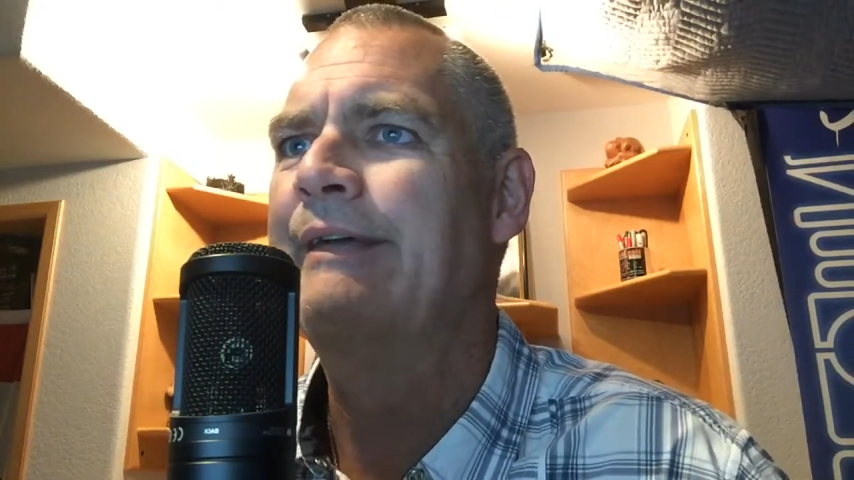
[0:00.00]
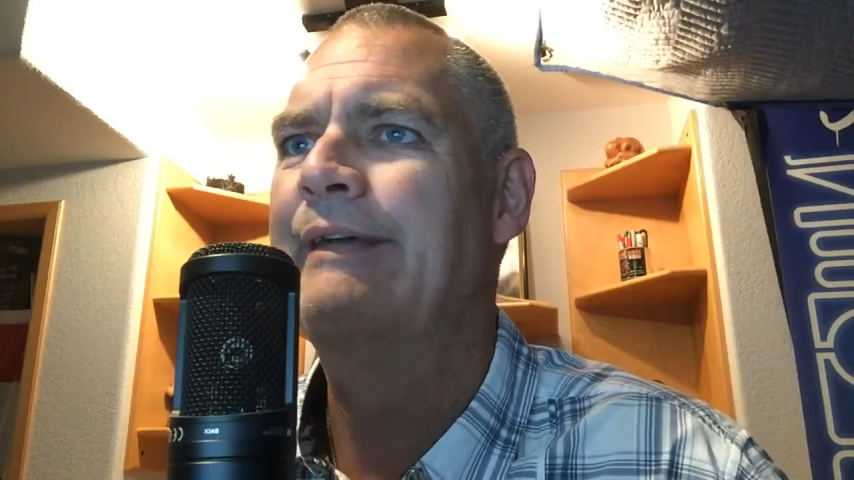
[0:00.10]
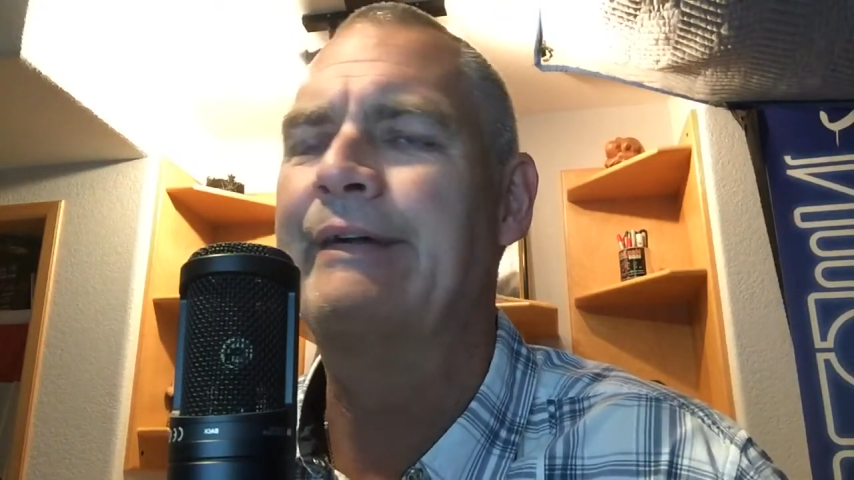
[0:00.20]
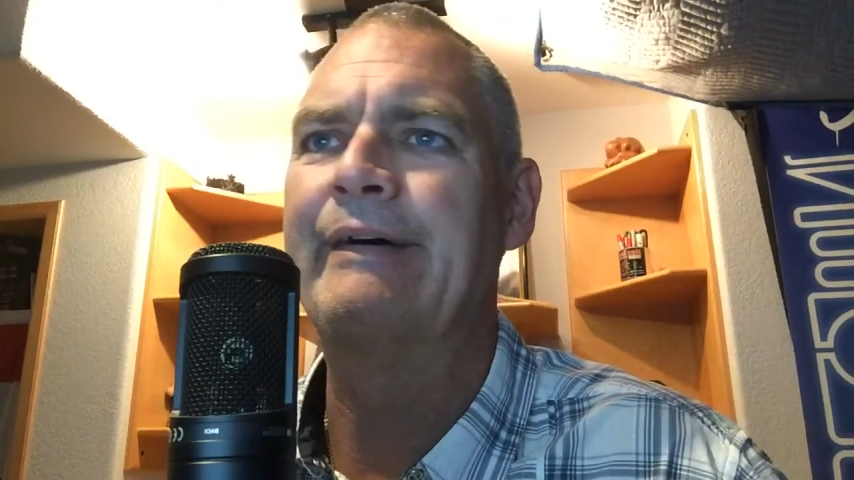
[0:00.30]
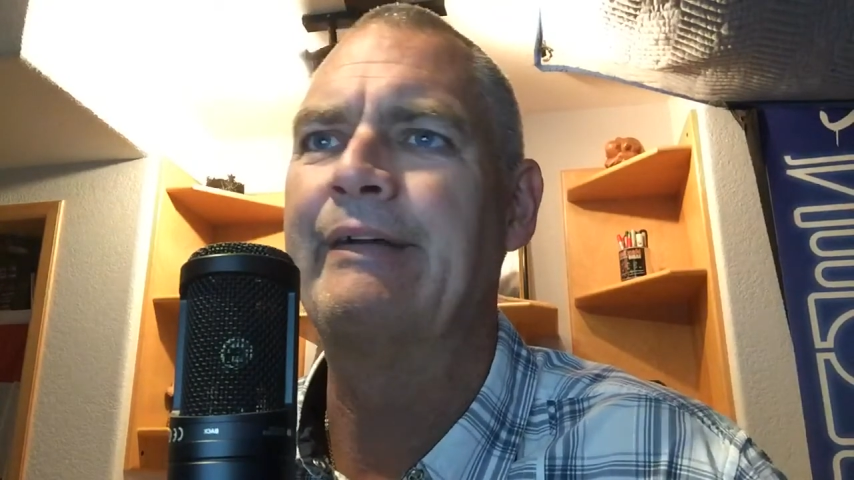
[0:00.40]

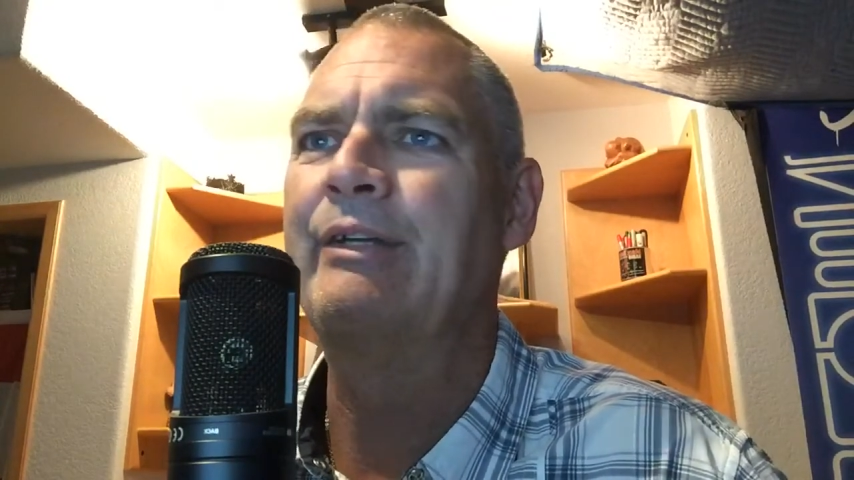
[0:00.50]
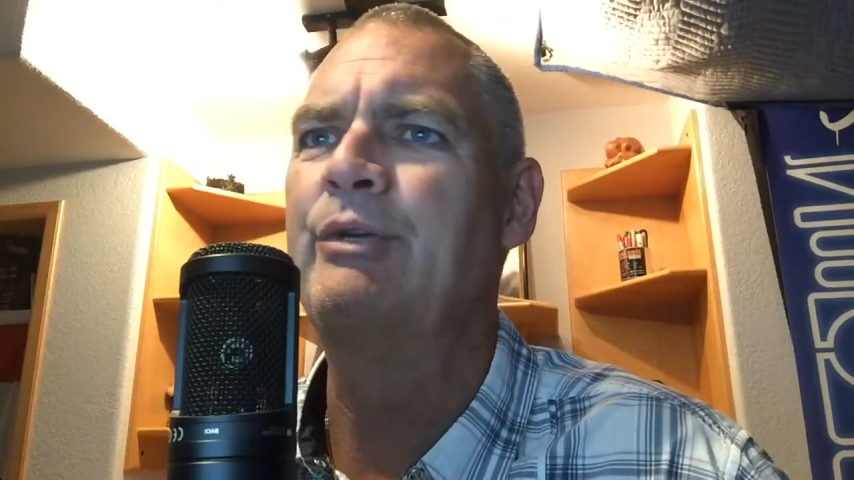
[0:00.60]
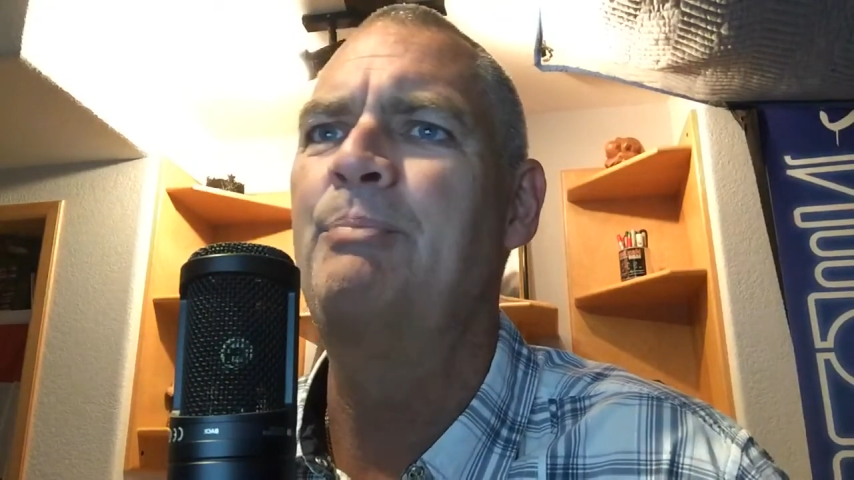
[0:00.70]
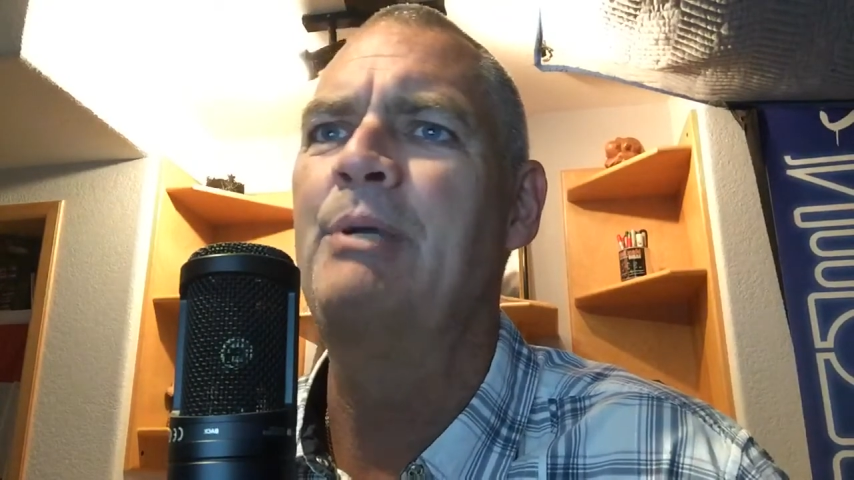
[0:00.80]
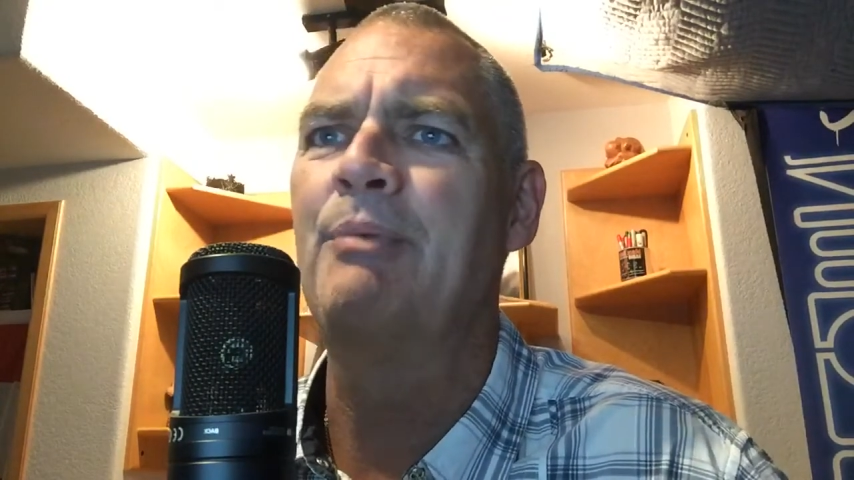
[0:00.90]
yeah,
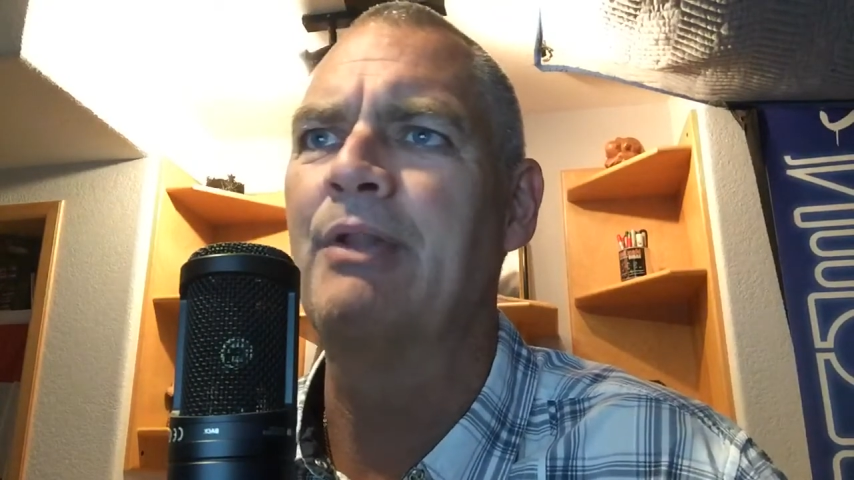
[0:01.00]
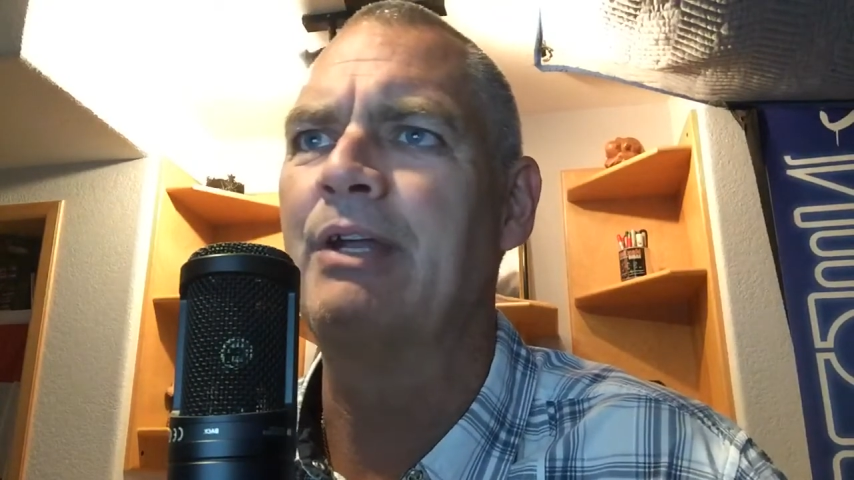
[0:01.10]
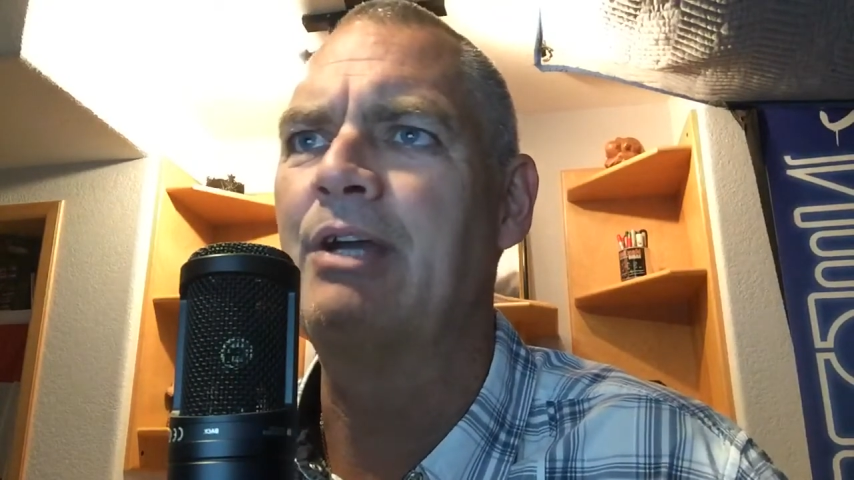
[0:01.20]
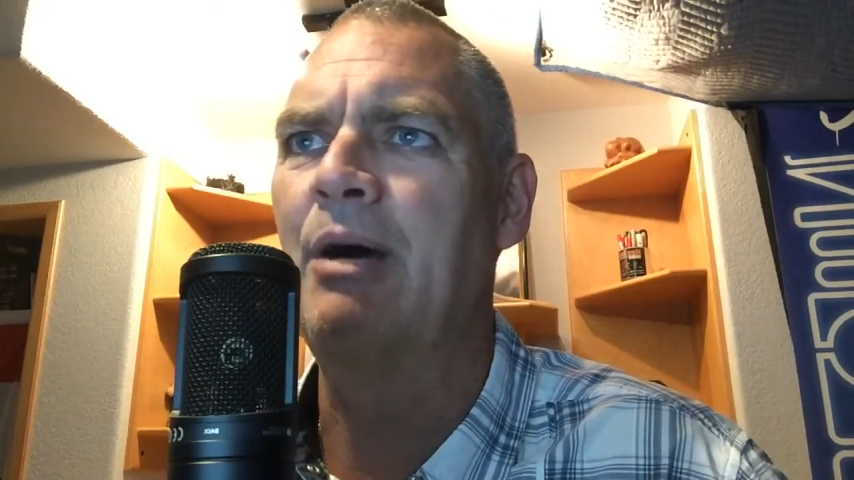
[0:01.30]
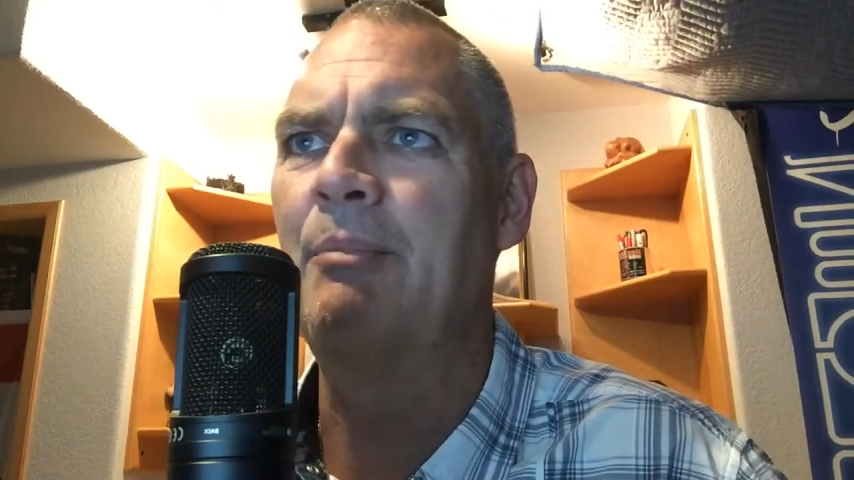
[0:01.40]
you people
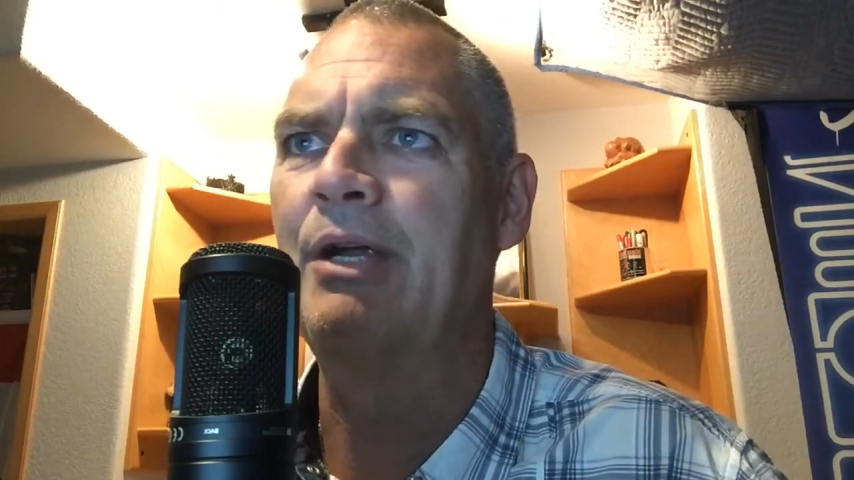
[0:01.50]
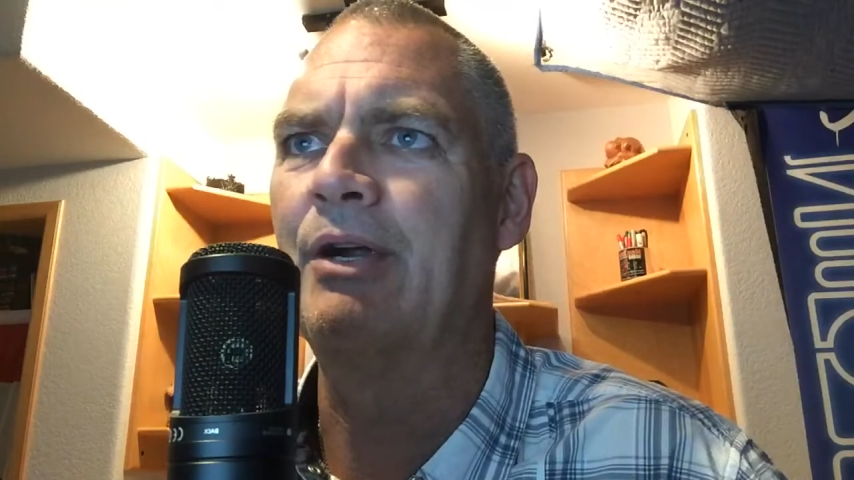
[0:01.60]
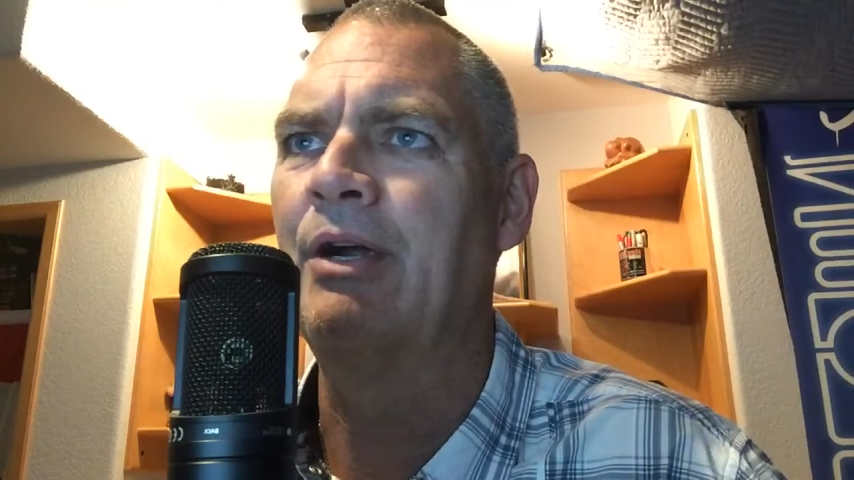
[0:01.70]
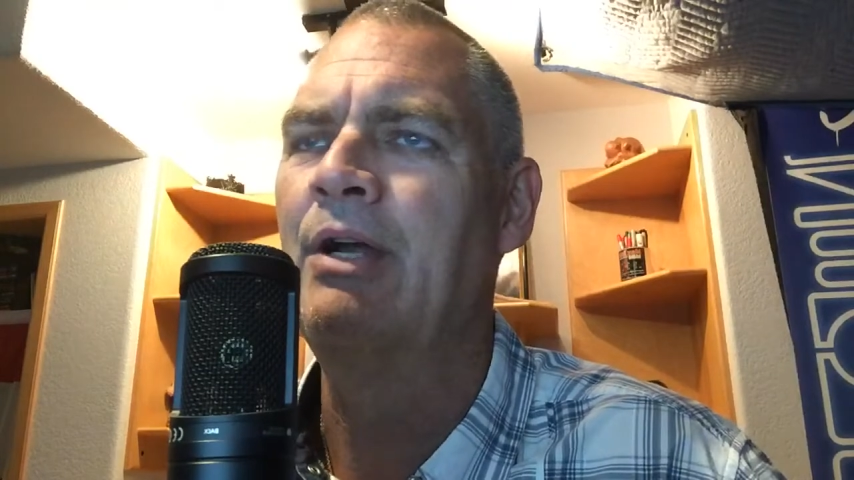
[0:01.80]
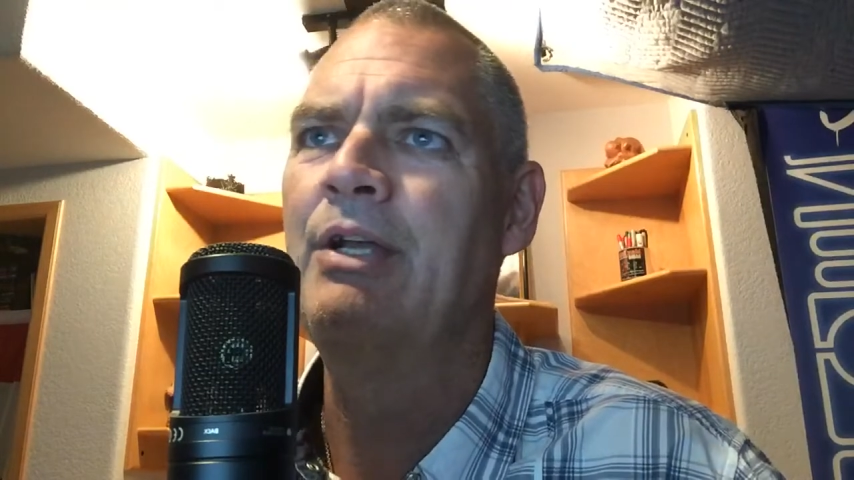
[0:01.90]
that come
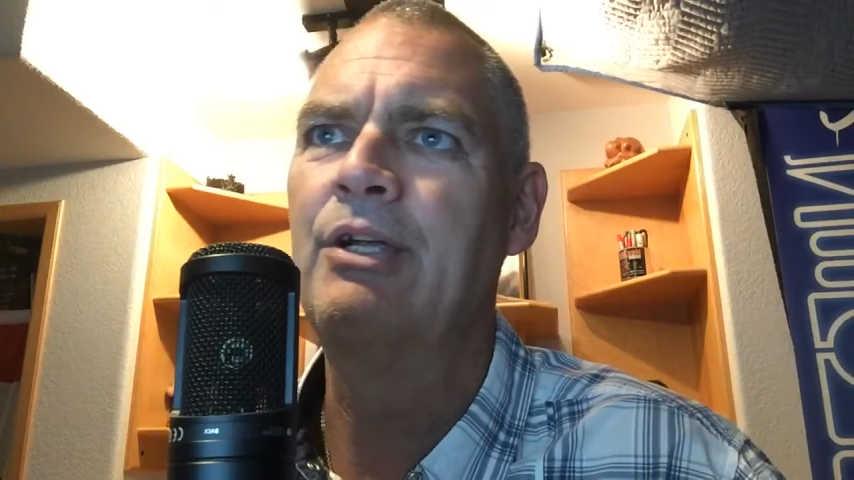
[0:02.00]
here,